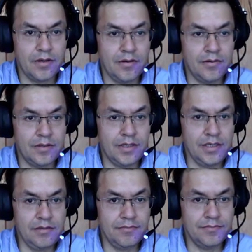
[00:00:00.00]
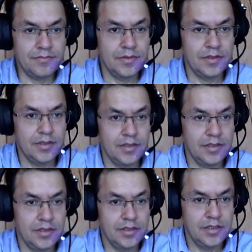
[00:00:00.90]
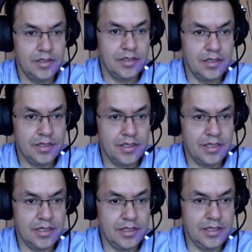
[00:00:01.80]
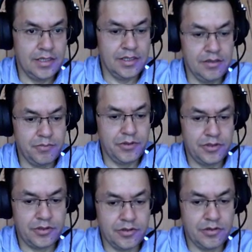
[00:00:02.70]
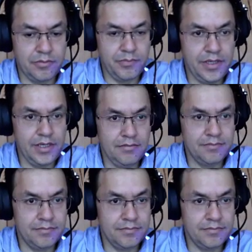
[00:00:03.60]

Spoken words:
Okay, and then you put copy